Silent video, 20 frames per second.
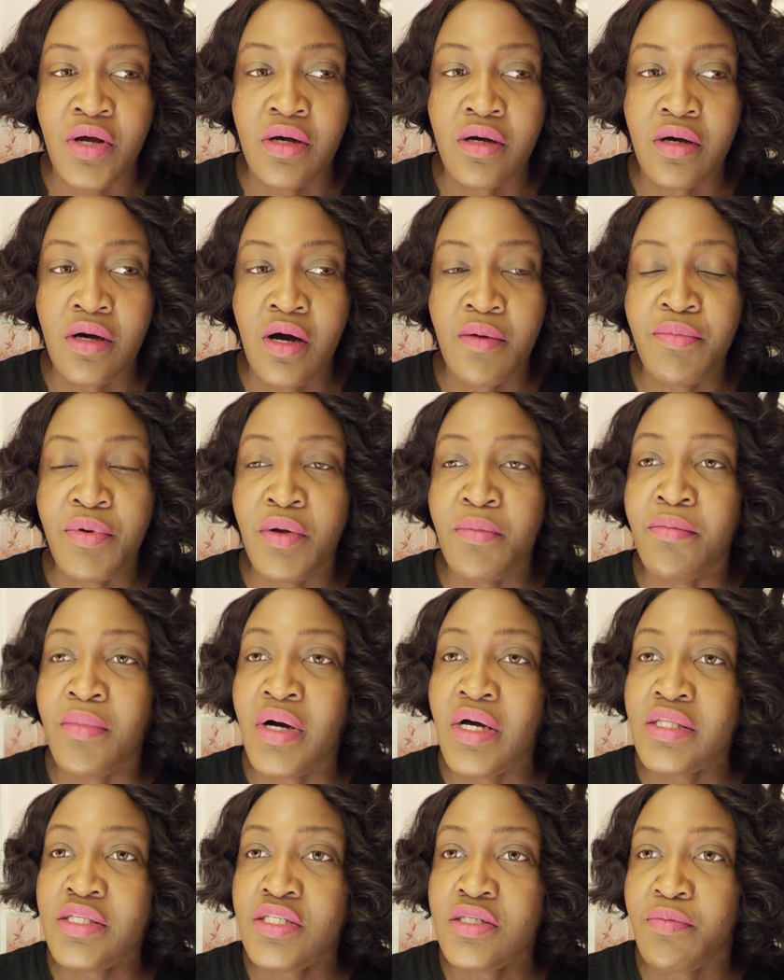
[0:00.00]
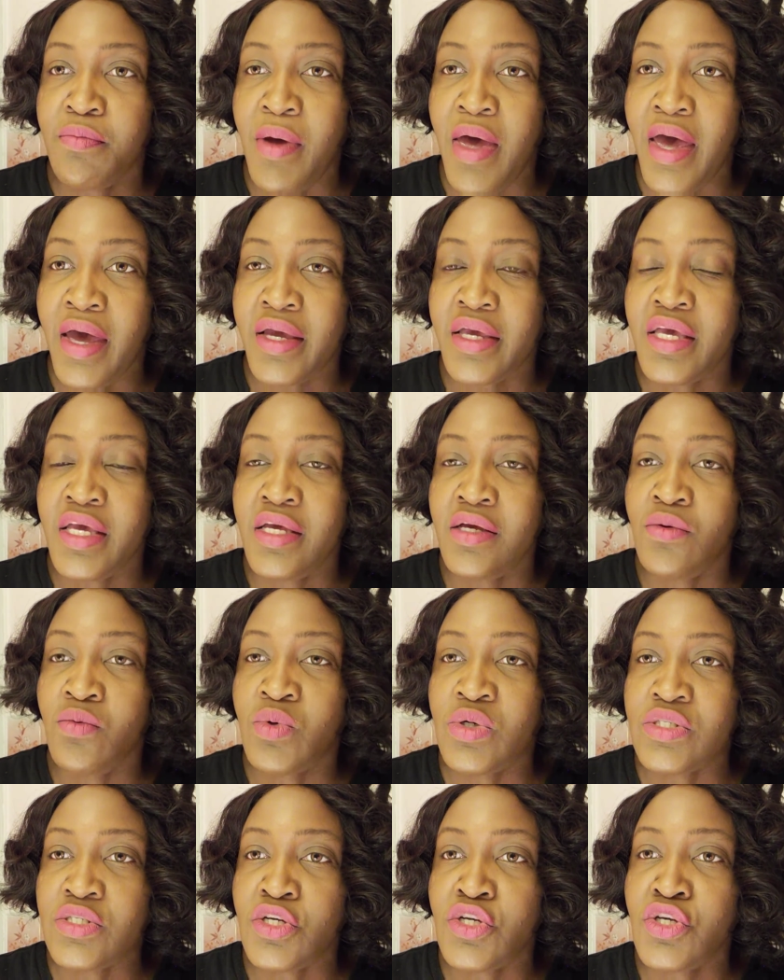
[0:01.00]
Couple of months back, he
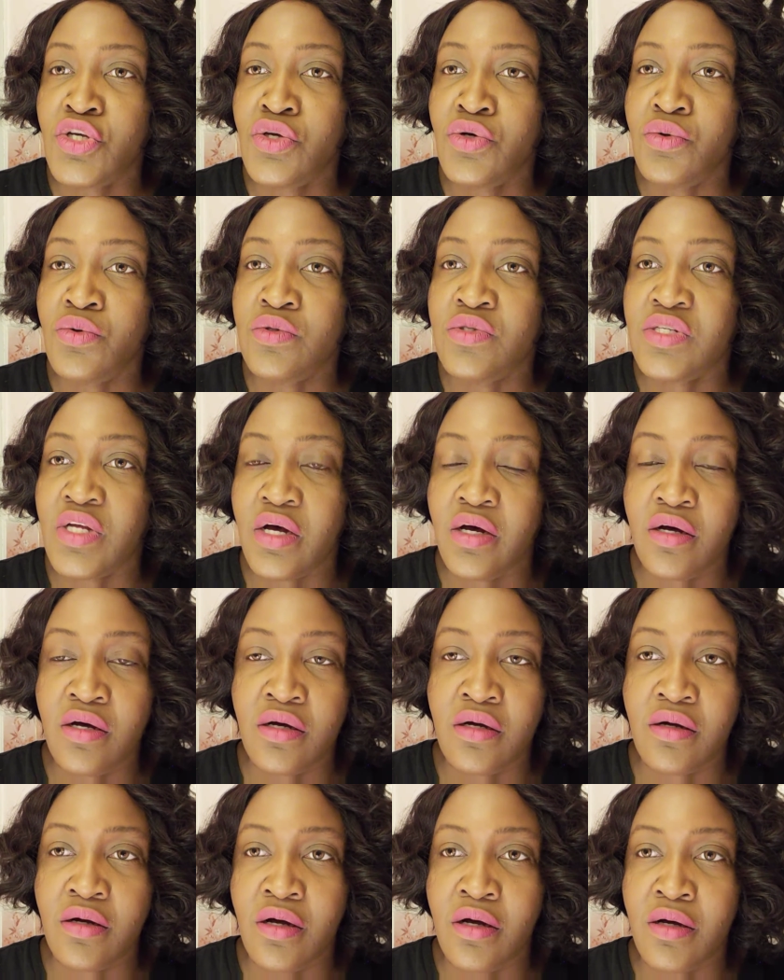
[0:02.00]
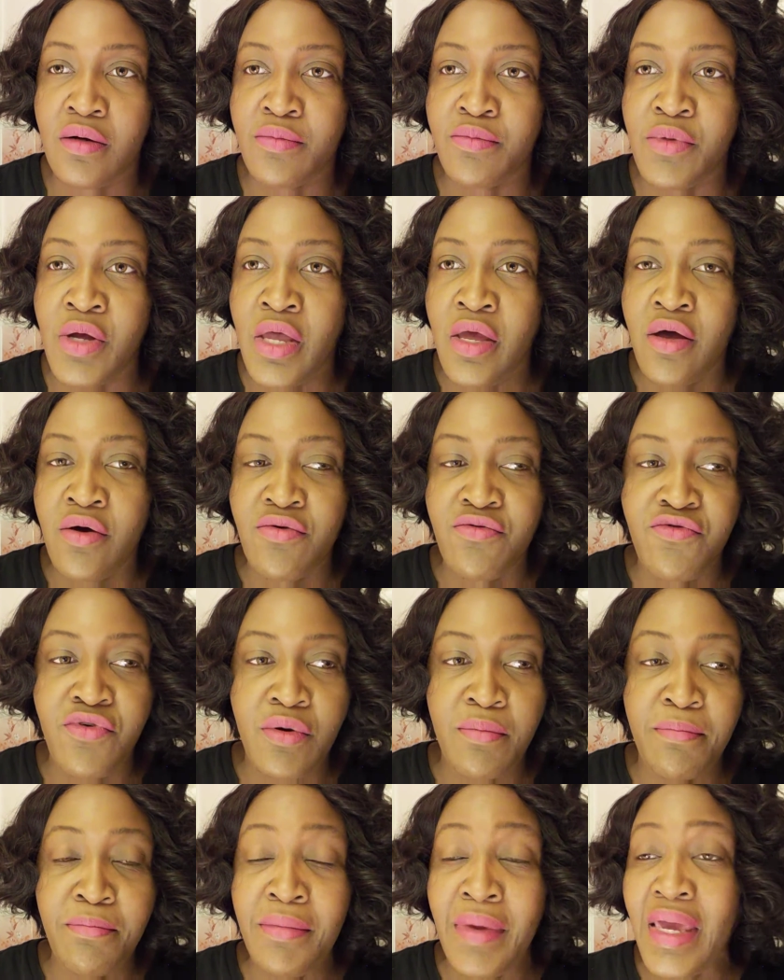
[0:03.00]
was accused
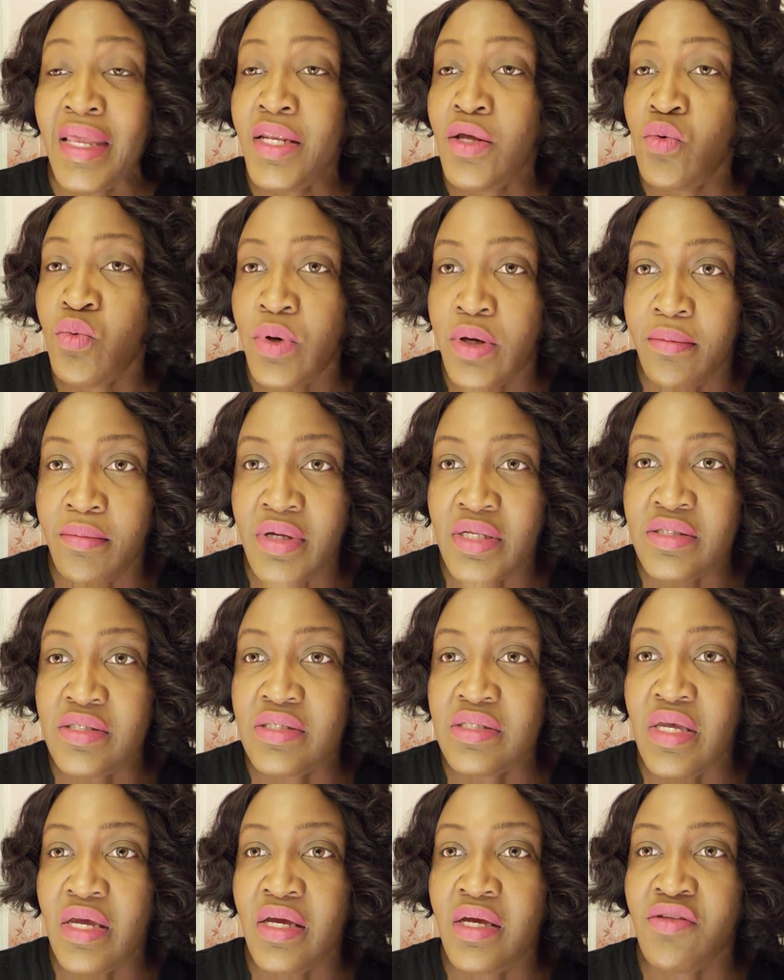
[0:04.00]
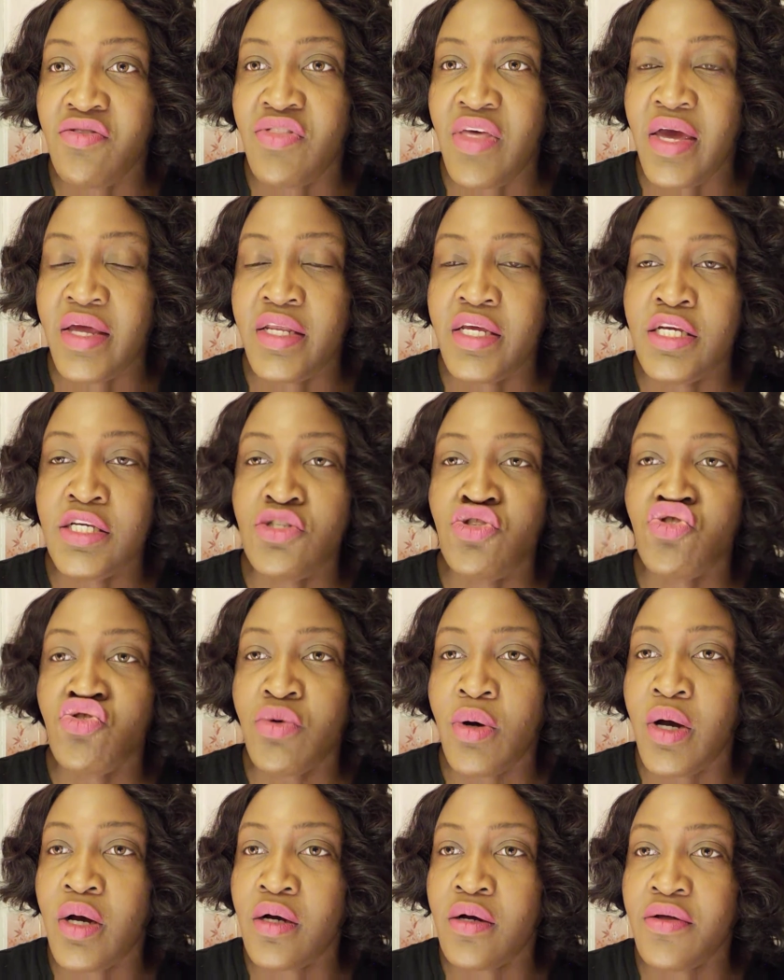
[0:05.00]
from many women, saying that he
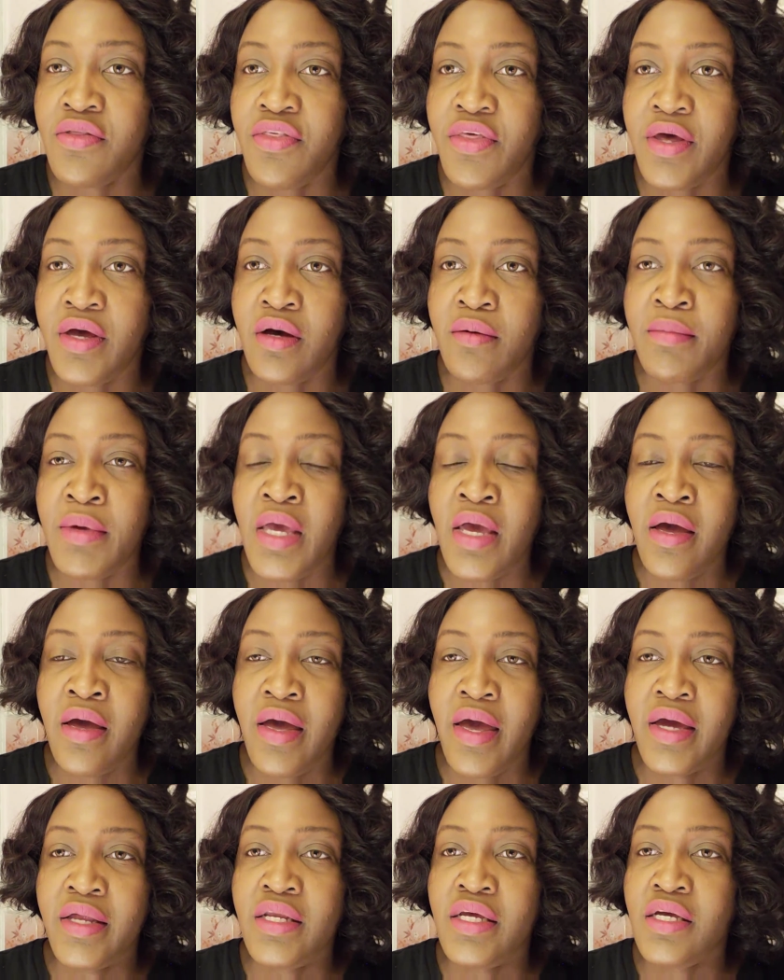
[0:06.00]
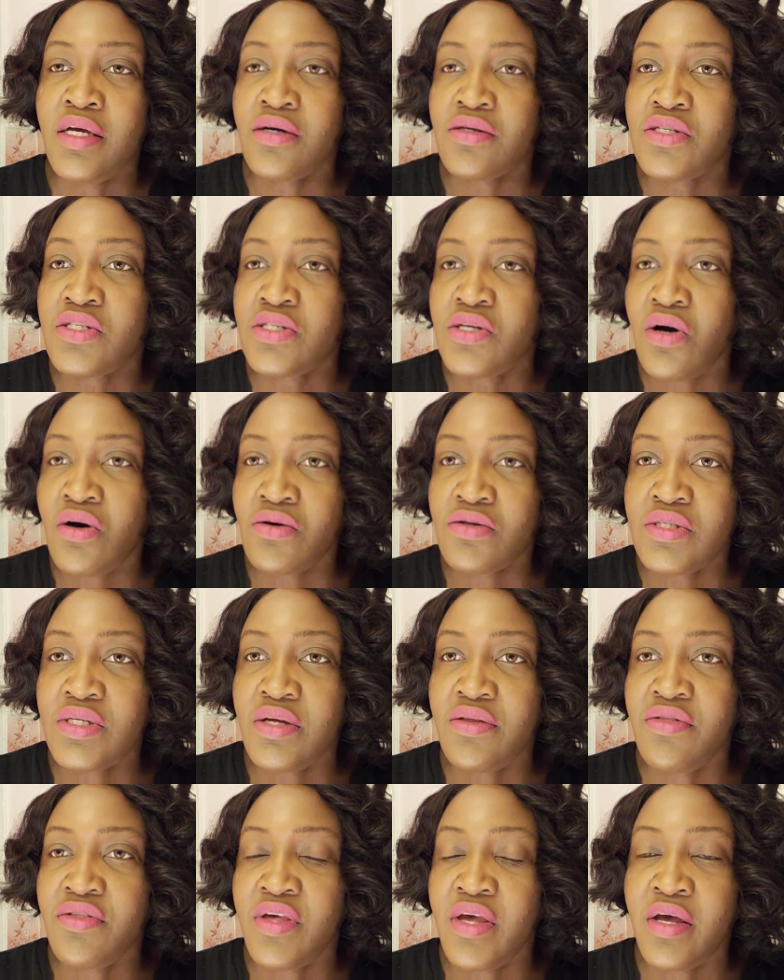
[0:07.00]
drugged them and he
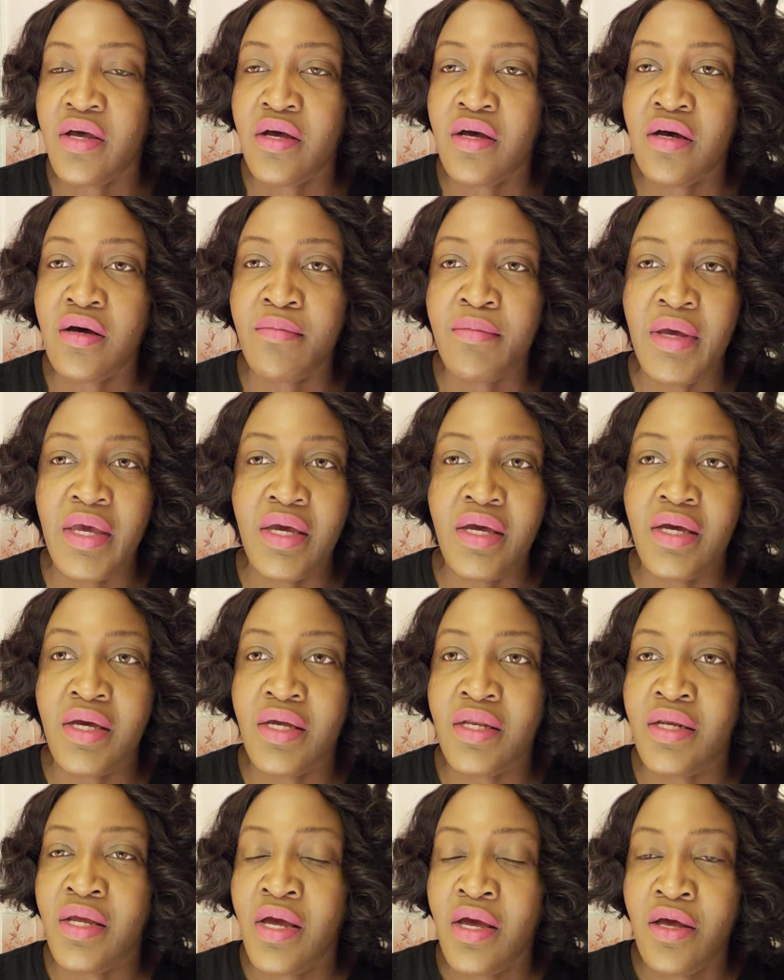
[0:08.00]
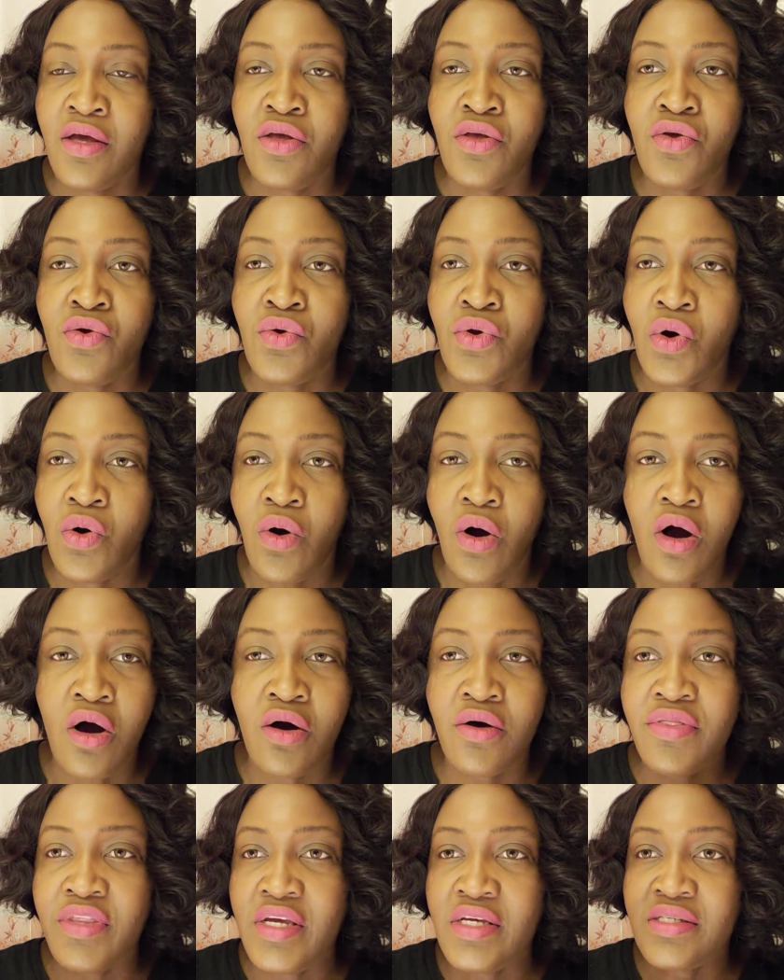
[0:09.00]
assaulted them, and you know,
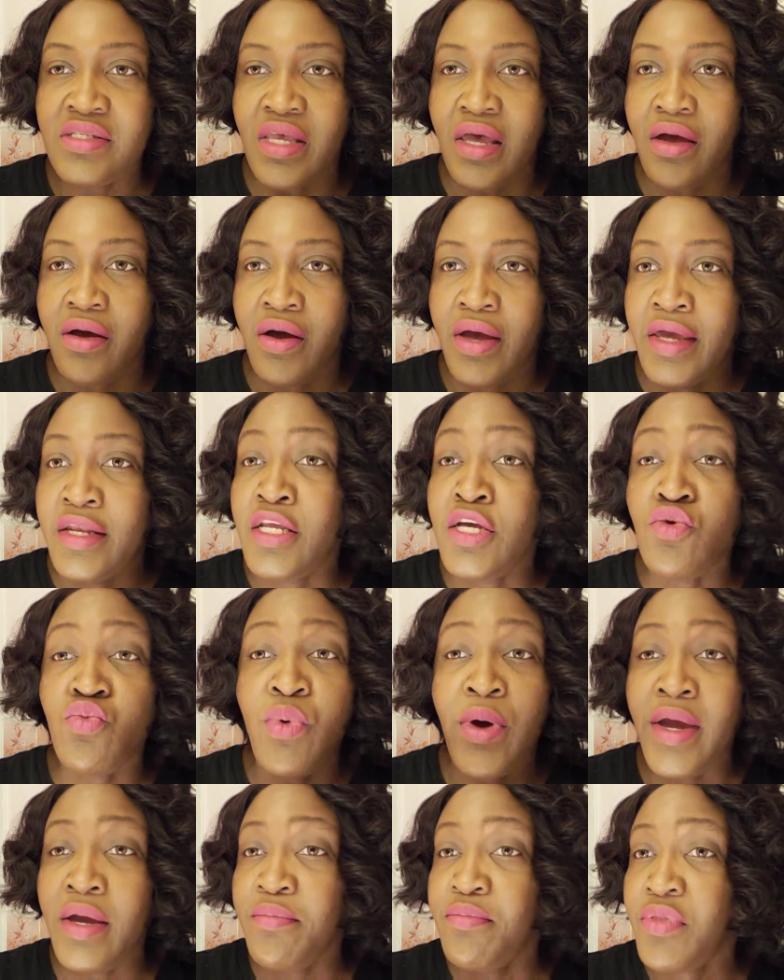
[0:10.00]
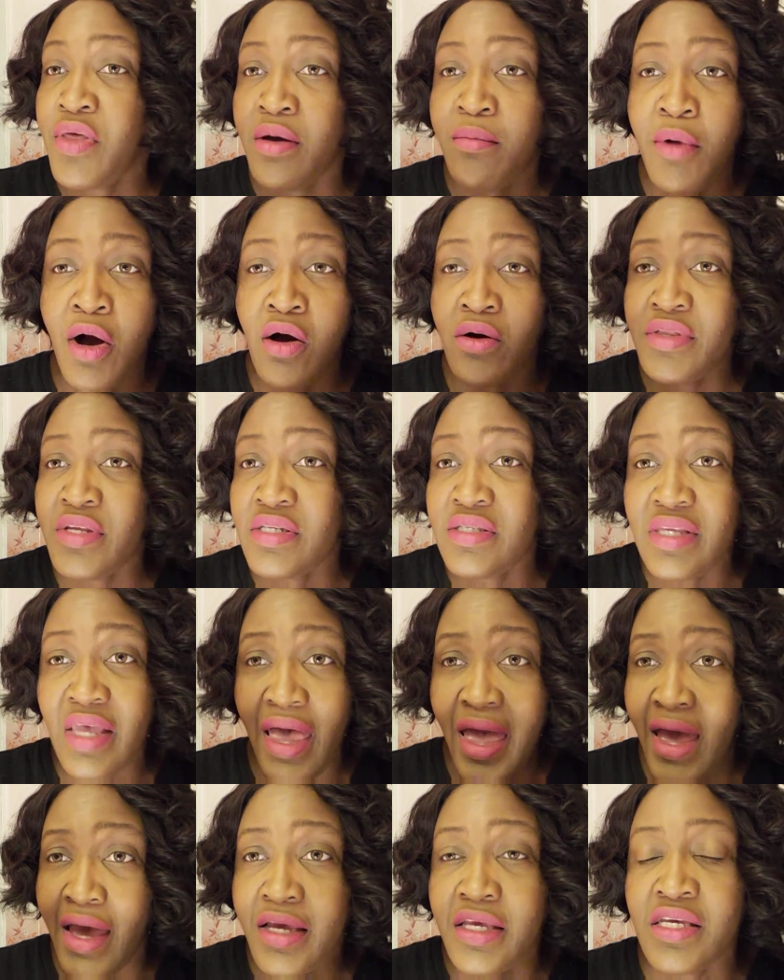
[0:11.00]
all these, and he raped them, all these
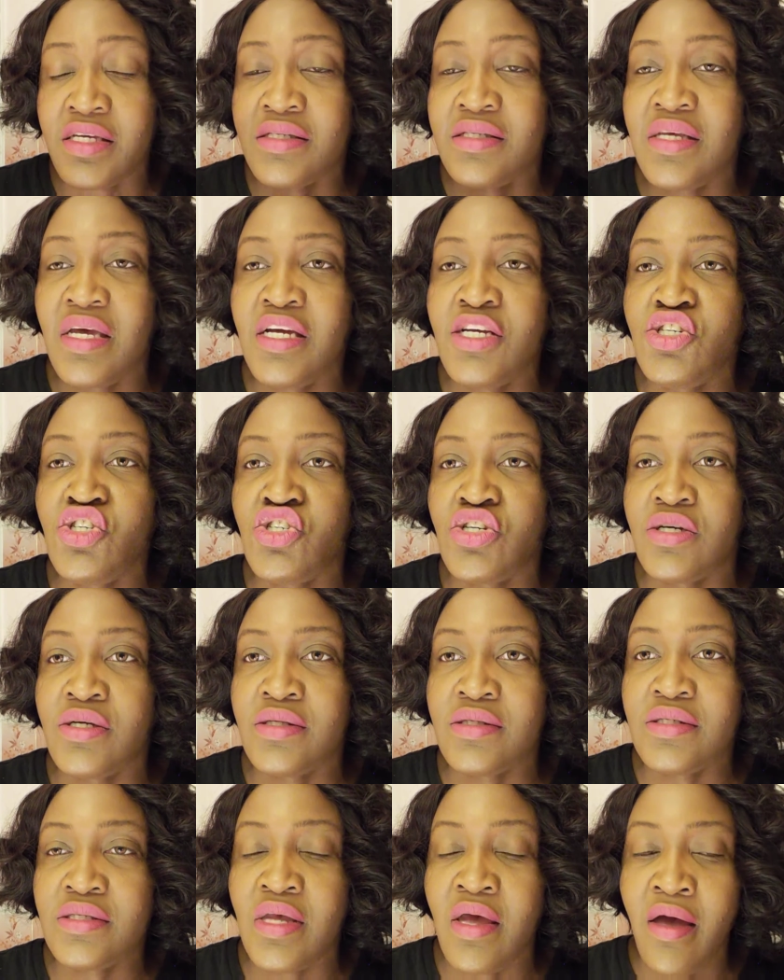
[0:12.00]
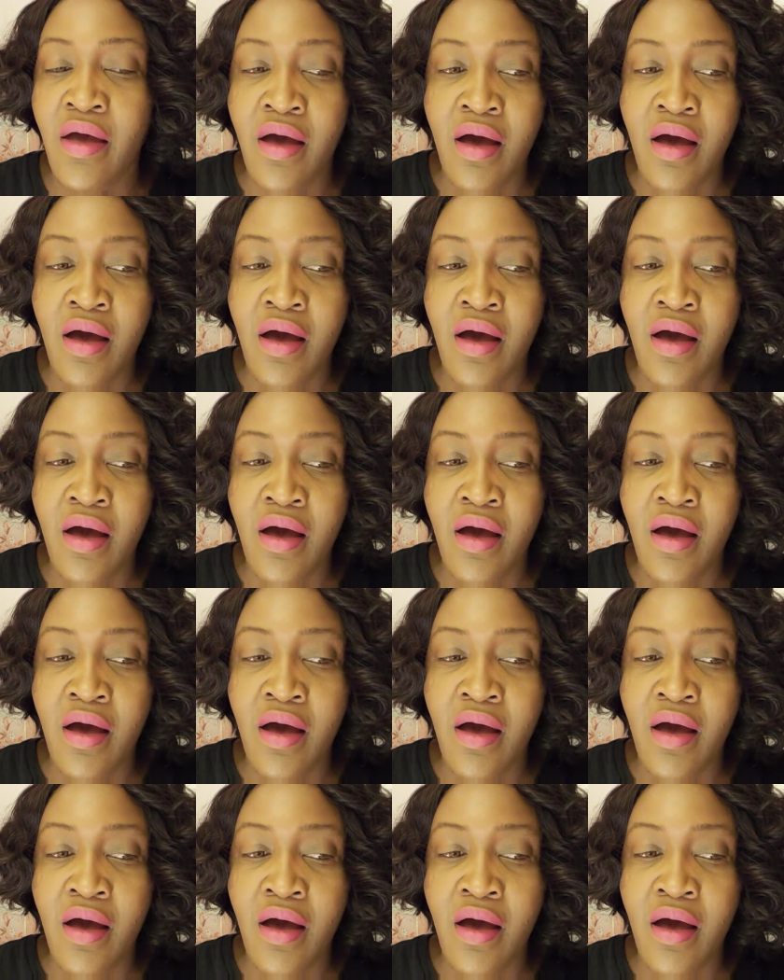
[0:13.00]
accusations.